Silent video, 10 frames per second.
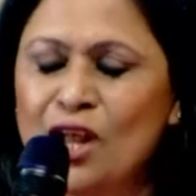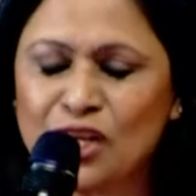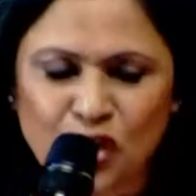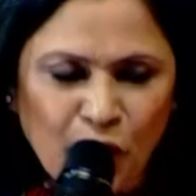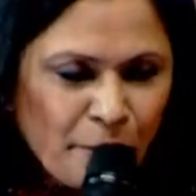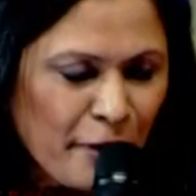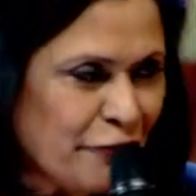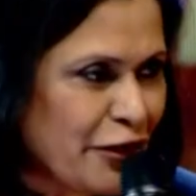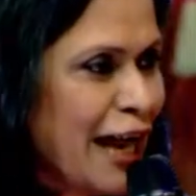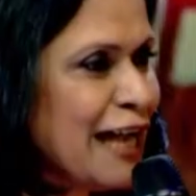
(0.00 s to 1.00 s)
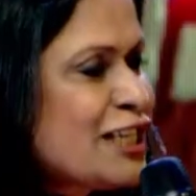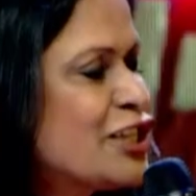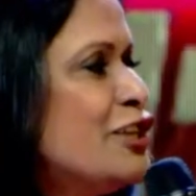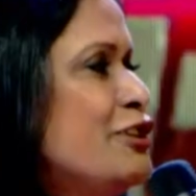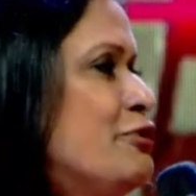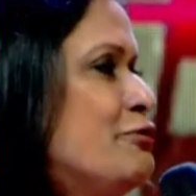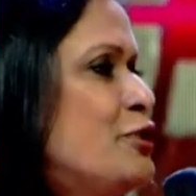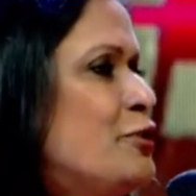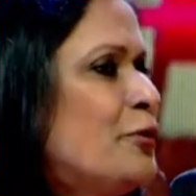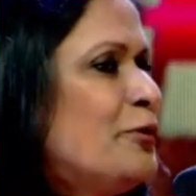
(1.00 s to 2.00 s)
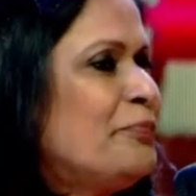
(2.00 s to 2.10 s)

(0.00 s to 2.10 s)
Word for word: So, Prophet, I salute you